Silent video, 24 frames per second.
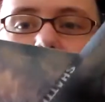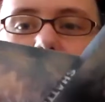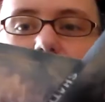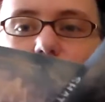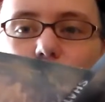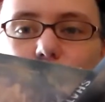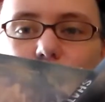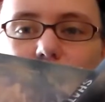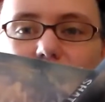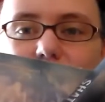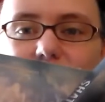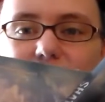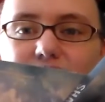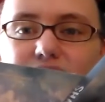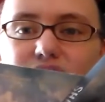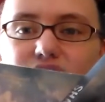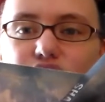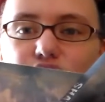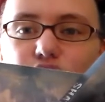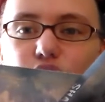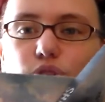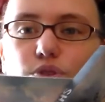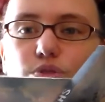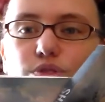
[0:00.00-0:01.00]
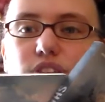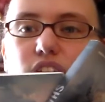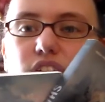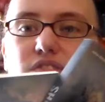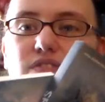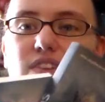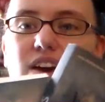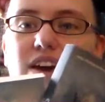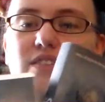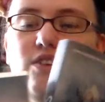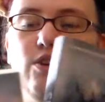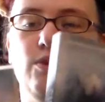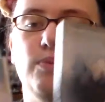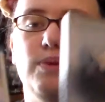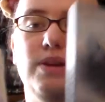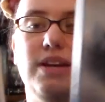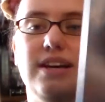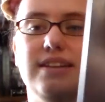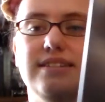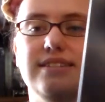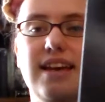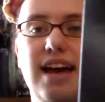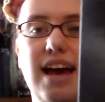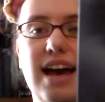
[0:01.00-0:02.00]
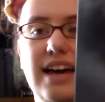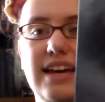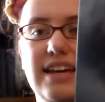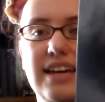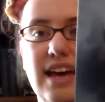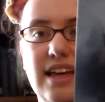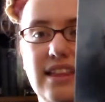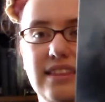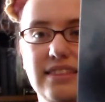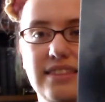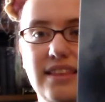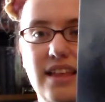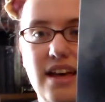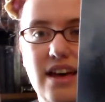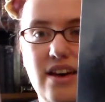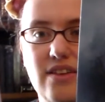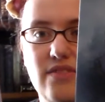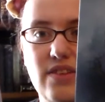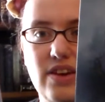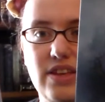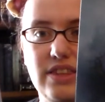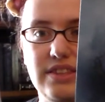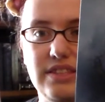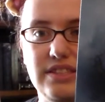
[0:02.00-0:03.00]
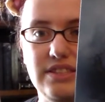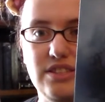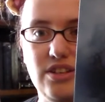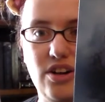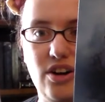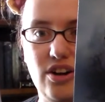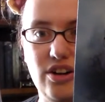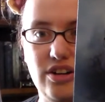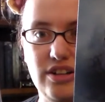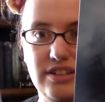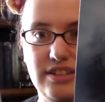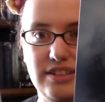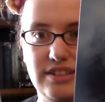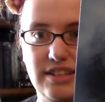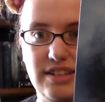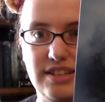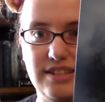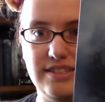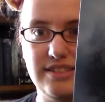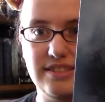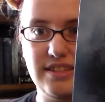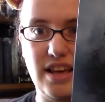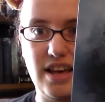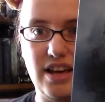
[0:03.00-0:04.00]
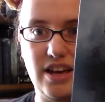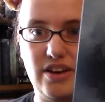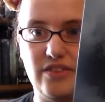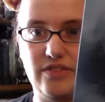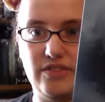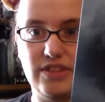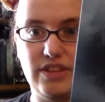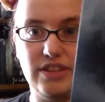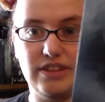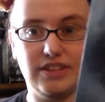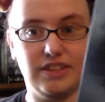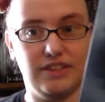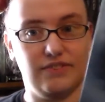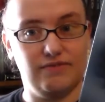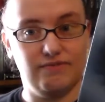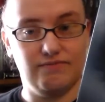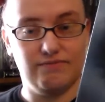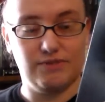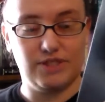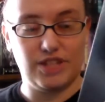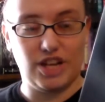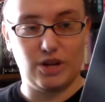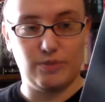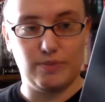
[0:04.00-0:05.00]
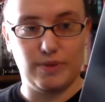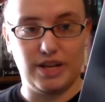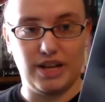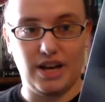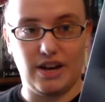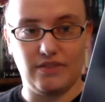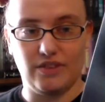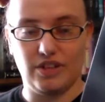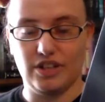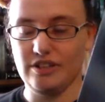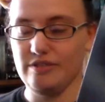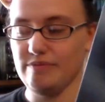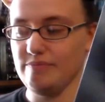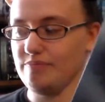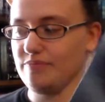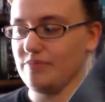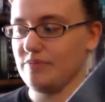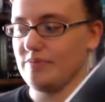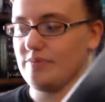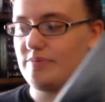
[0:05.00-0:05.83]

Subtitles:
And I really can't choose a favorite because I love the darkness of the Shatter Me cover.